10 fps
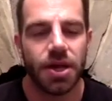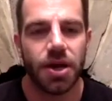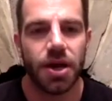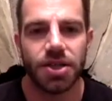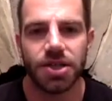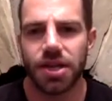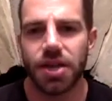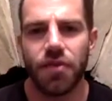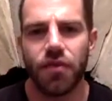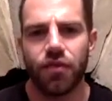I
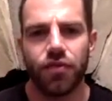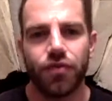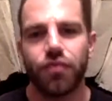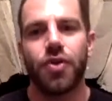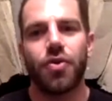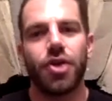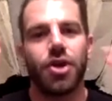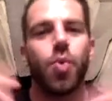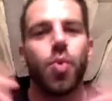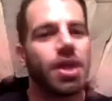suddenly felt like a
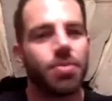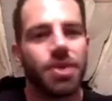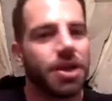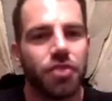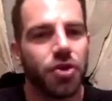weight had been lifted